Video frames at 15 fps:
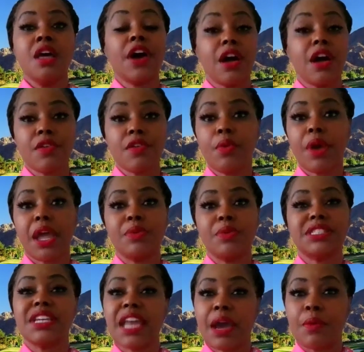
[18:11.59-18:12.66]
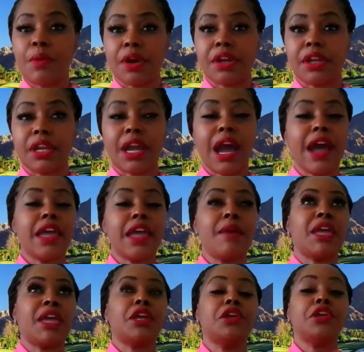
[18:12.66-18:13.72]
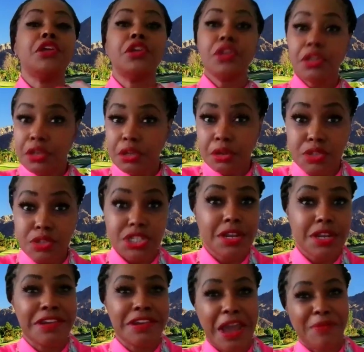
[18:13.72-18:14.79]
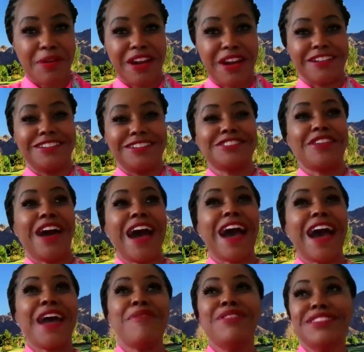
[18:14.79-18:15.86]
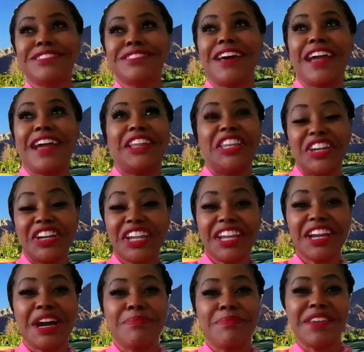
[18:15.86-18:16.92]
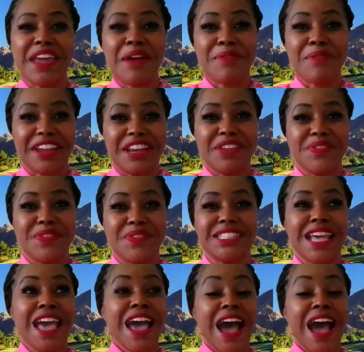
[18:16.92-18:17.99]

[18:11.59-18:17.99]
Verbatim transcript: The other way was networking. I am a huge networker. So I was like looking up networking events.